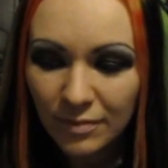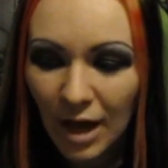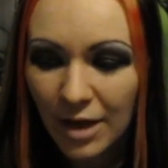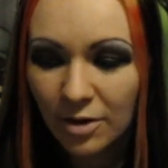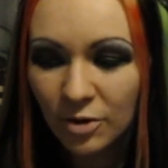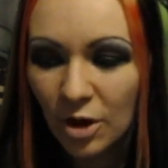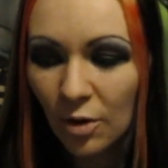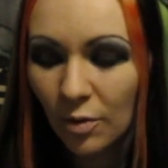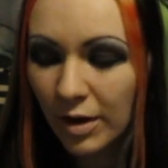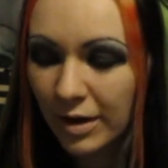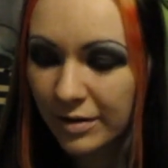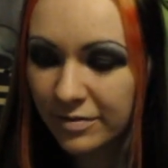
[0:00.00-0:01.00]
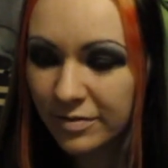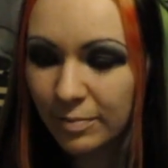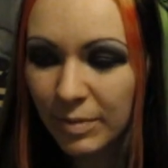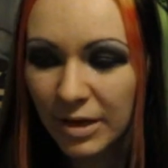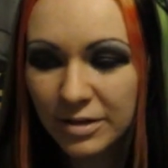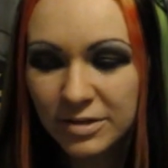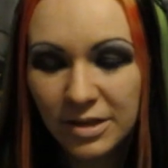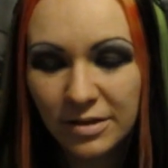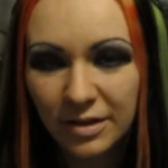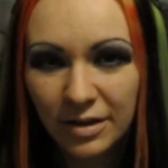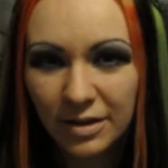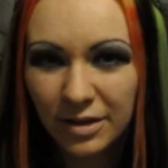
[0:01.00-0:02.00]
I don't know, it's because they
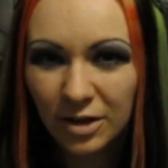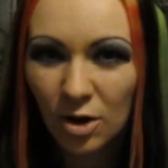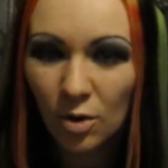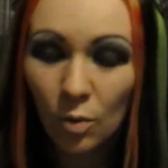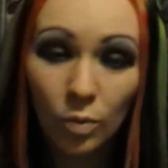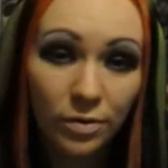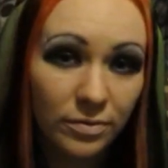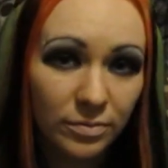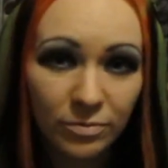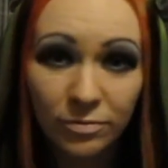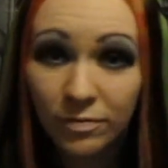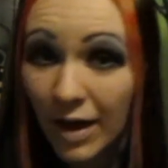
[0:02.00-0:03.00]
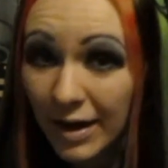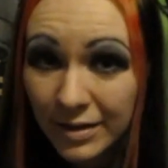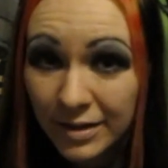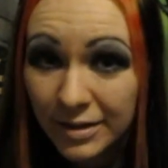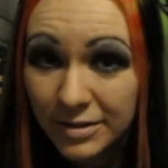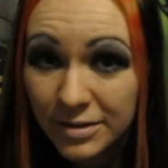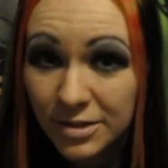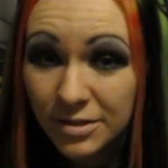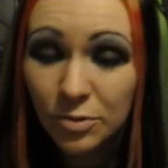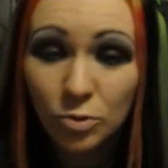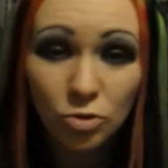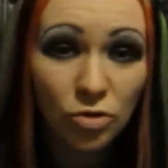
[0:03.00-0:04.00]
think, you know, we're violent
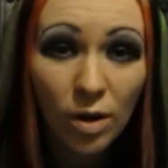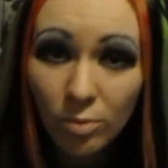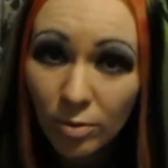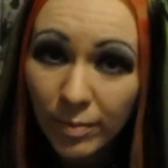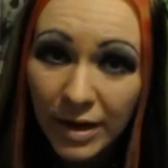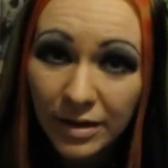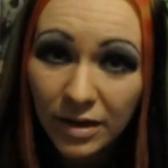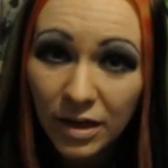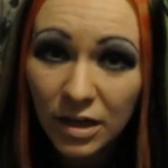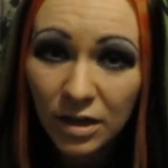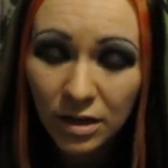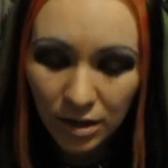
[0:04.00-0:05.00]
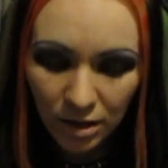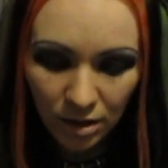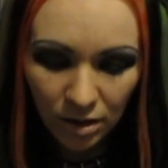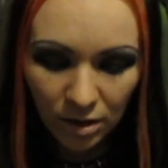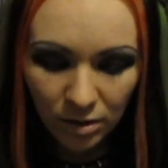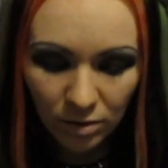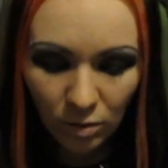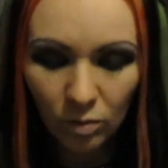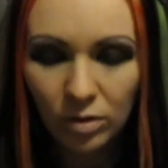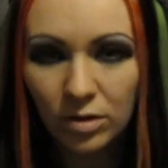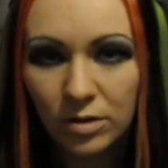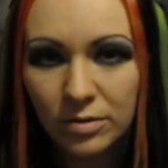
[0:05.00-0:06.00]
or troublemaking
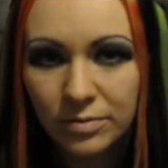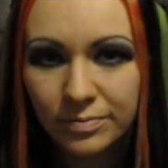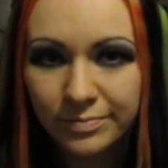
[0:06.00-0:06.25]
or